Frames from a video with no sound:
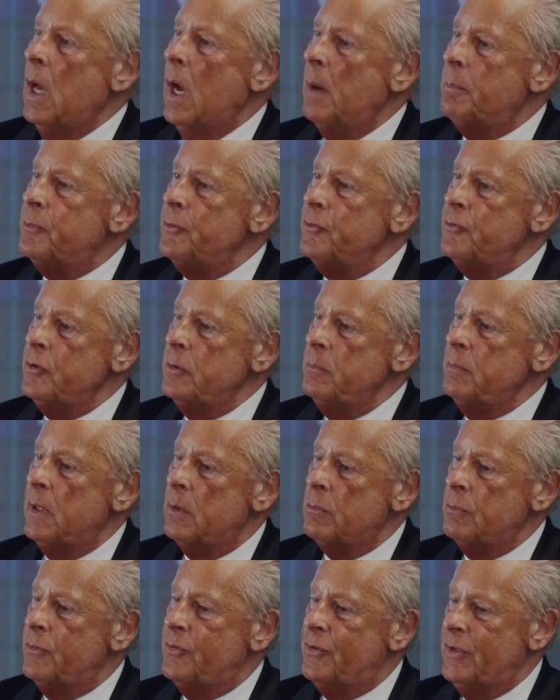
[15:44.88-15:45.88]
I presume
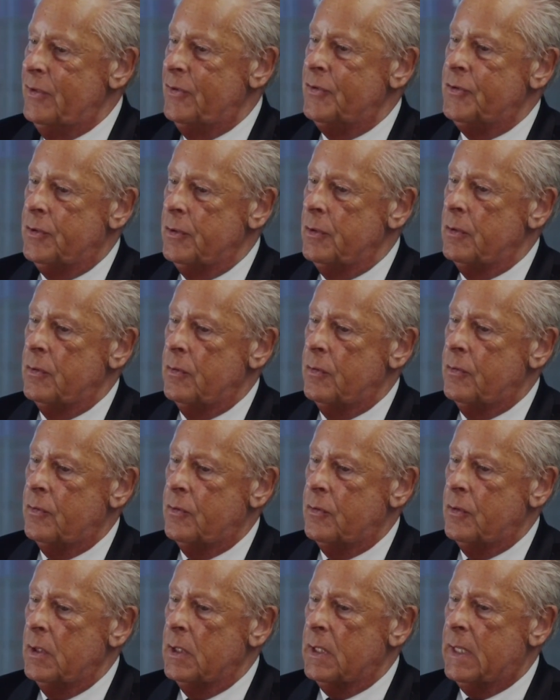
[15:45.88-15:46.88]
that
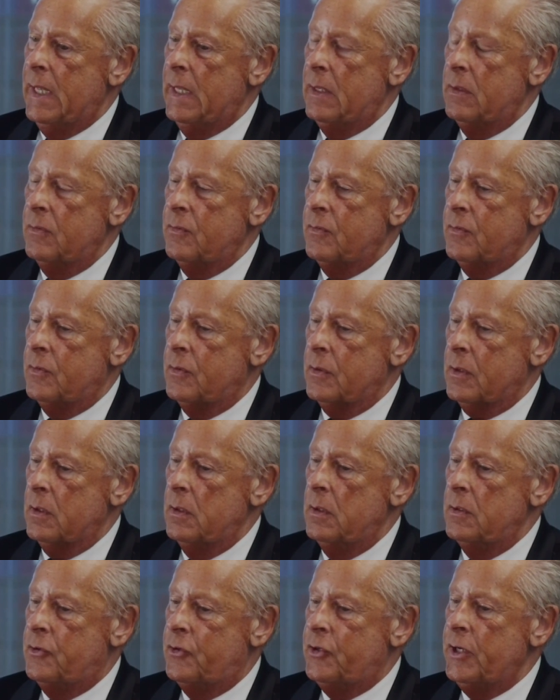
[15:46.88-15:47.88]
resistance against
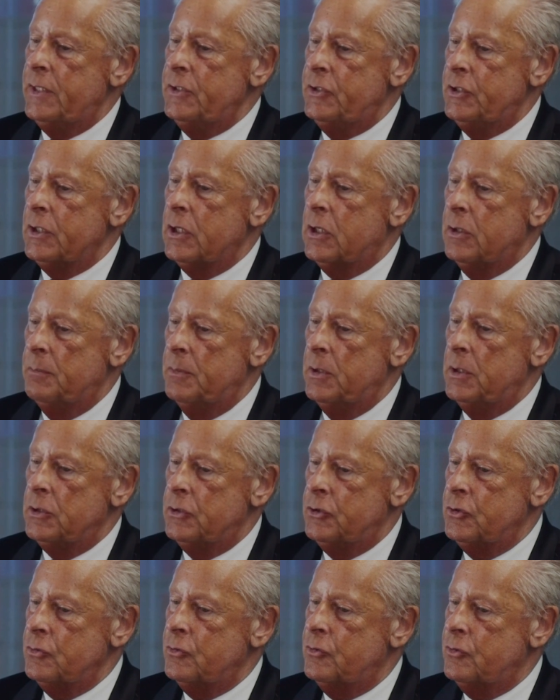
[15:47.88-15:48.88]
changing
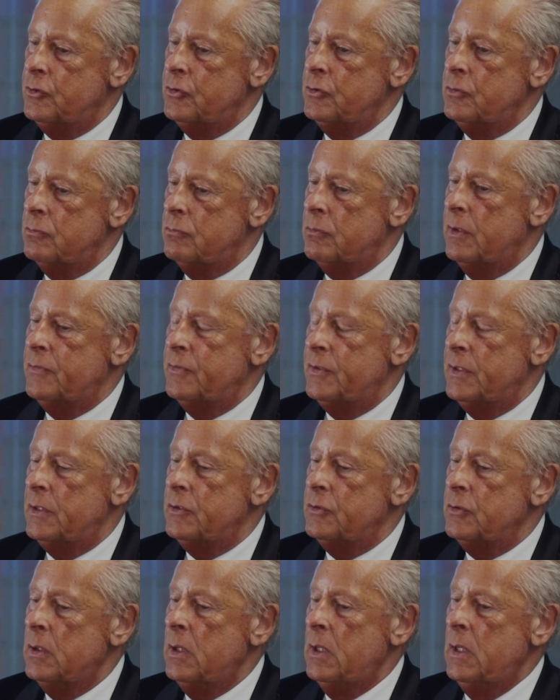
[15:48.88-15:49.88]
commercial to
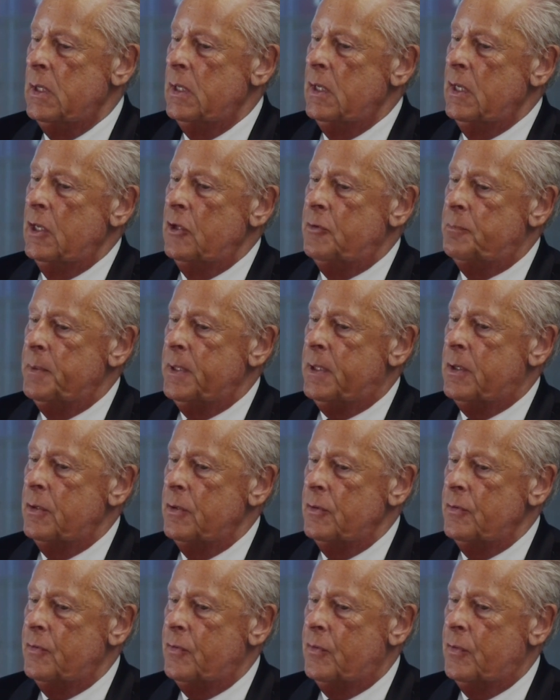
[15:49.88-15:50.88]
residential is
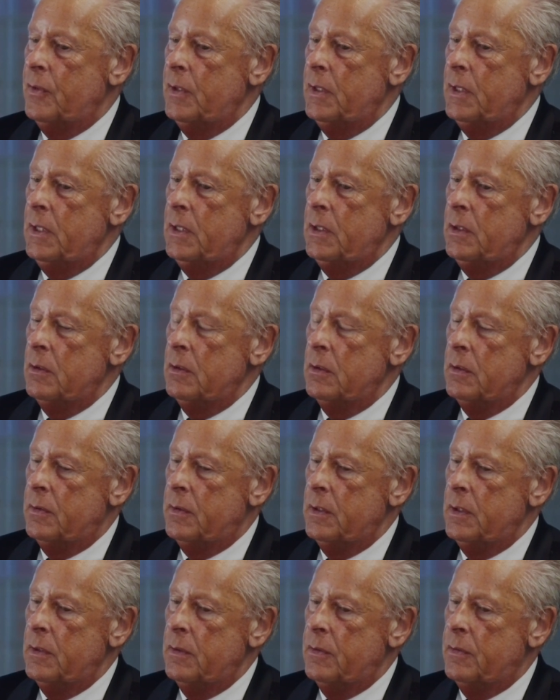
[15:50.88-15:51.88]
because the
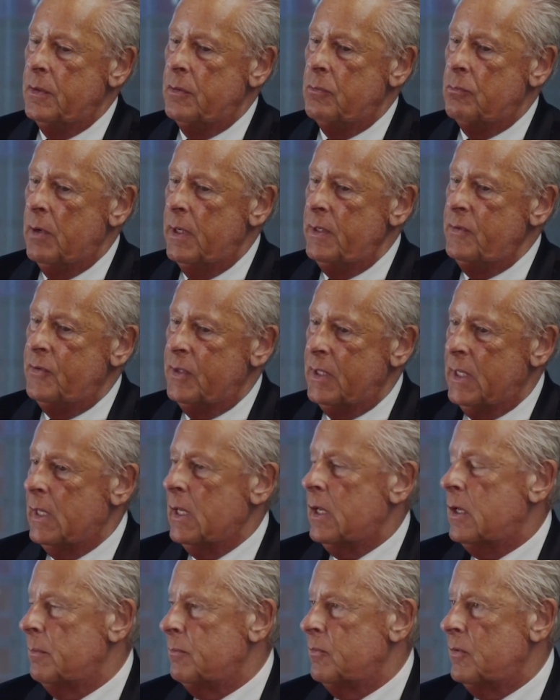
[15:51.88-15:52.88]
rating
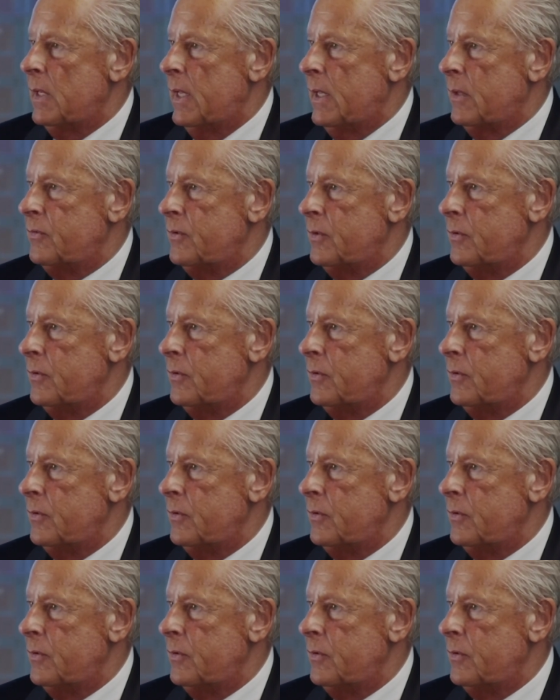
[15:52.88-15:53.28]
income's less,